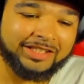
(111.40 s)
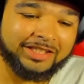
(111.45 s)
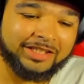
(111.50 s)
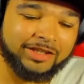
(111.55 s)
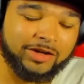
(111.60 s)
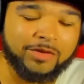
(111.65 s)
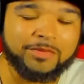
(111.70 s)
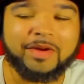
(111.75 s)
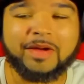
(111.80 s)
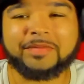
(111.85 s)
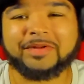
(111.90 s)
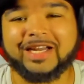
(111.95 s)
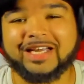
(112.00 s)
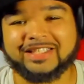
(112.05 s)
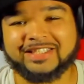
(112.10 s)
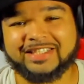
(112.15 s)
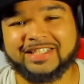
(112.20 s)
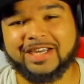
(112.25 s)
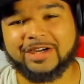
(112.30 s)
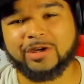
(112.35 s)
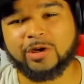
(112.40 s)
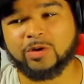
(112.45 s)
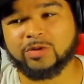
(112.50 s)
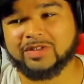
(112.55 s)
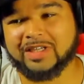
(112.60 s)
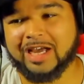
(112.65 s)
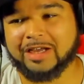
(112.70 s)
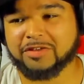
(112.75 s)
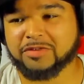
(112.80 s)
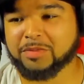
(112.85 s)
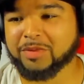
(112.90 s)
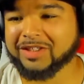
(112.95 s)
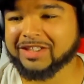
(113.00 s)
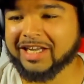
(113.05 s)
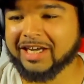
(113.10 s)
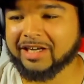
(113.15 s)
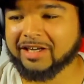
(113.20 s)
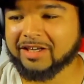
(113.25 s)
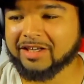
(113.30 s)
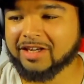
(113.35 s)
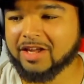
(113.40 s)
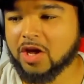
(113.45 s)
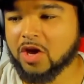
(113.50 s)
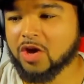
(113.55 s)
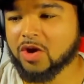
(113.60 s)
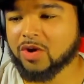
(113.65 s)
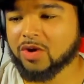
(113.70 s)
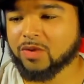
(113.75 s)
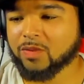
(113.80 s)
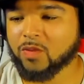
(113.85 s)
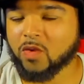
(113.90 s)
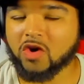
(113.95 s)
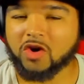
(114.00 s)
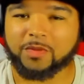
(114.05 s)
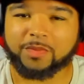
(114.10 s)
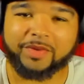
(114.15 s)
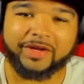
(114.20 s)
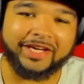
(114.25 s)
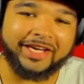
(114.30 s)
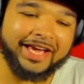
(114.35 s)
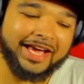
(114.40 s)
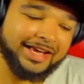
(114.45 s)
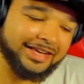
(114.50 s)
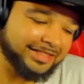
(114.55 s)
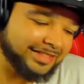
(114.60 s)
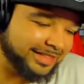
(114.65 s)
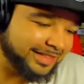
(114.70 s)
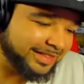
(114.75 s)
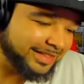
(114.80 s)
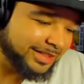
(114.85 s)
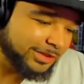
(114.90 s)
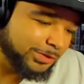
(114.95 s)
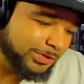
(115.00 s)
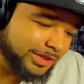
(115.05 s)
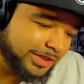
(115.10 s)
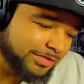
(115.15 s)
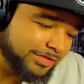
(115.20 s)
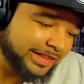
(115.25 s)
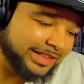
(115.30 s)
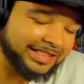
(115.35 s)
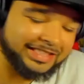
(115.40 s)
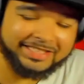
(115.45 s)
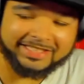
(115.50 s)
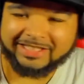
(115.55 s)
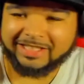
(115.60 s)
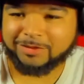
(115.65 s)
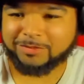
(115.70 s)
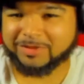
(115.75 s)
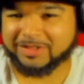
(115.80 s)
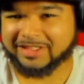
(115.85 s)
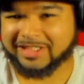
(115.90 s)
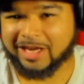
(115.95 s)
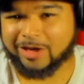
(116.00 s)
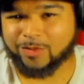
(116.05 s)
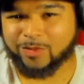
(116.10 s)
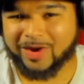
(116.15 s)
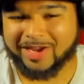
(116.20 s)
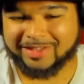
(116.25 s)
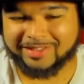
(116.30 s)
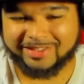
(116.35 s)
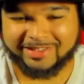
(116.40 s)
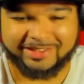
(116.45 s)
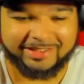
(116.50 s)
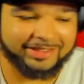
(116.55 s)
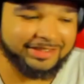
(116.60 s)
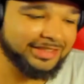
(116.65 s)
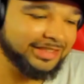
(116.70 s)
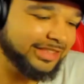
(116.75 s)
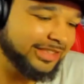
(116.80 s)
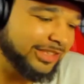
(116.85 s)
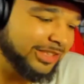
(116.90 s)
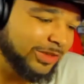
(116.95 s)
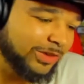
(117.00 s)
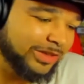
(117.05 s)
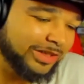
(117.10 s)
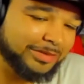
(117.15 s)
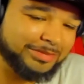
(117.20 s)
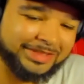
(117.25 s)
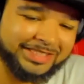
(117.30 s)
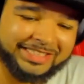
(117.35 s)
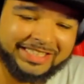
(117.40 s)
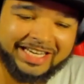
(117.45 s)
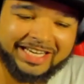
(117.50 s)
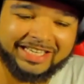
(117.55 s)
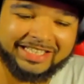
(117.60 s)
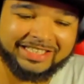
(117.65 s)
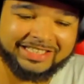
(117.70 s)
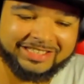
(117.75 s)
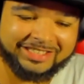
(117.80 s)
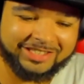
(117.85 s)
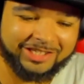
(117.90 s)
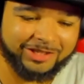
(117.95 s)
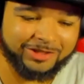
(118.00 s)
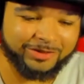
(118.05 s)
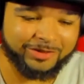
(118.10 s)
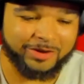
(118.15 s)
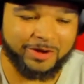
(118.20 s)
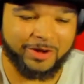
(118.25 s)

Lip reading: Or maybe not stereotypes, but like wannabe gangsters. There is 50 Cent would say wankster. You know what I'm saying? Let's go.